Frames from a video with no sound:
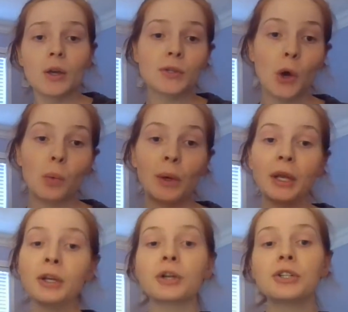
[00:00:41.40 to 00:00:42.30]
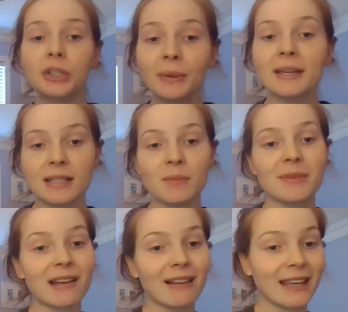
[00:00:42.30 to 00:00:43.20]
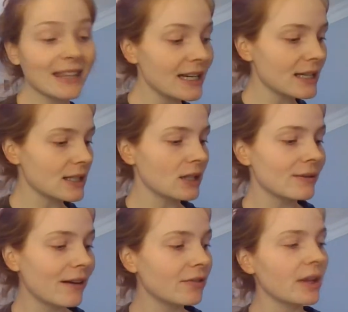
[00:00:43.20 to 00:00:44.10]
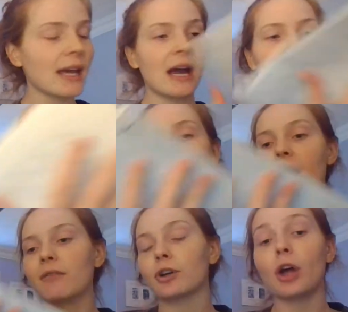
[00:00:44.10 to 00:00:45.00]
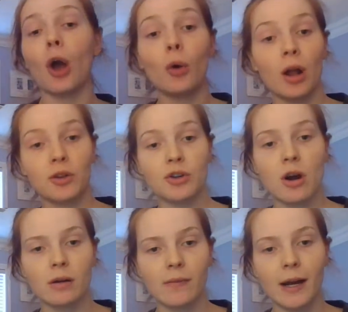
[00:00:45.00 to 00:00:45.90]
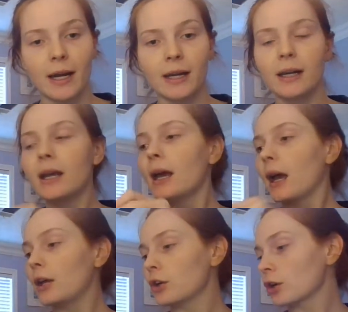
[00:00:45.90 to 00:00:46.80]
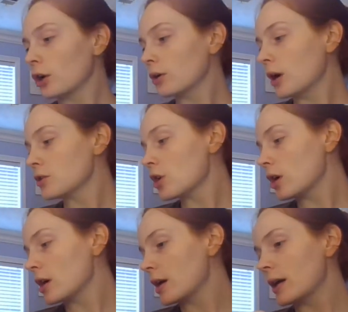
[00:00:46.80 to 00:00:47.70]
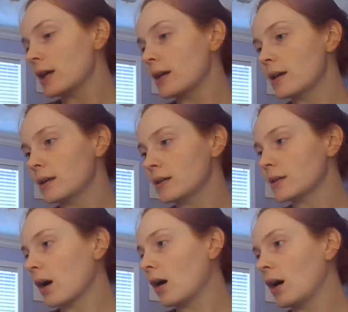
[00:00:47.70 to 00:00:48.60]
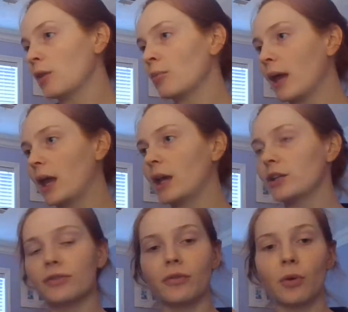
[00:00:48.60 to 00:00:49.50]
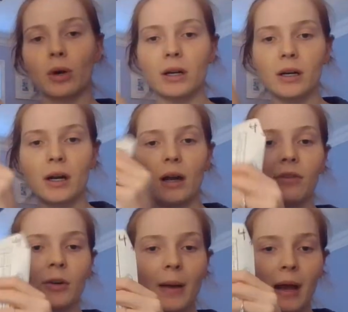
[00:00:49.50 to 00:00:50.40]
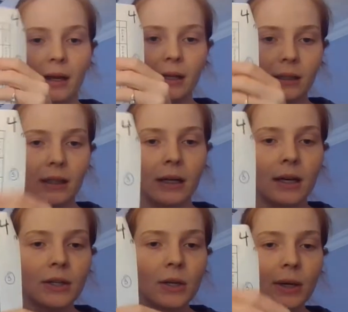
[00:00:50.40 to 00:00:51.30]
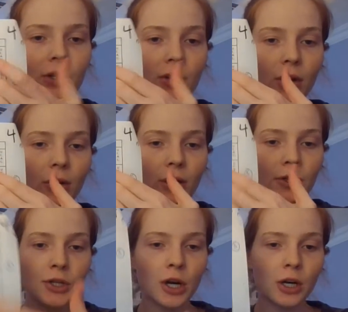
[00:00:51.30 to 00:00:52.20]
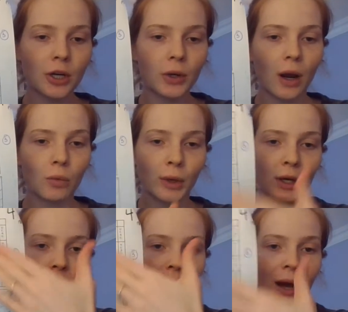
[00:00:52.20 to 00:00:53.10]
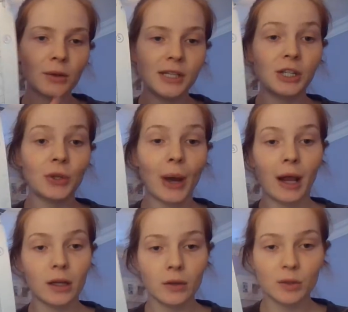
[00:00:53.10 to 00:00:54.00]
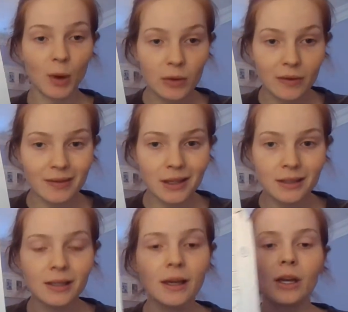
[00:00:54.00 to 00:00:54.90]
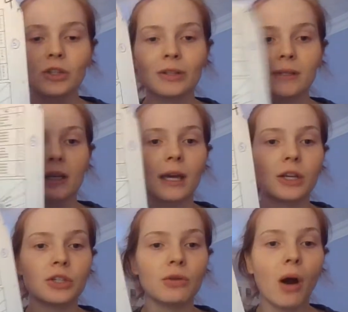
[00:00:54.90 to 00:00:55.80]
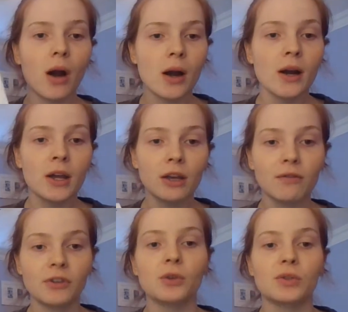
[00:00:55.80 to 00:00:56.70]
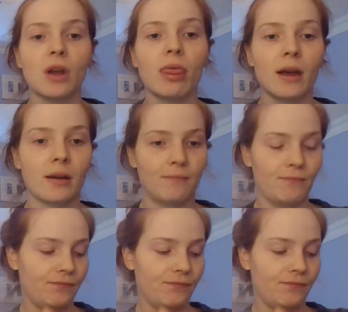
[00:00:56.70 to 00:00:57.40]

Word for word: So when you're doing something like this, you definitely have to have your codon chart ready. And your codon chart is on page four of your packet. So here's your codon chart, codon wheel. I'll teach you how to use both of these just in case you are confused on that.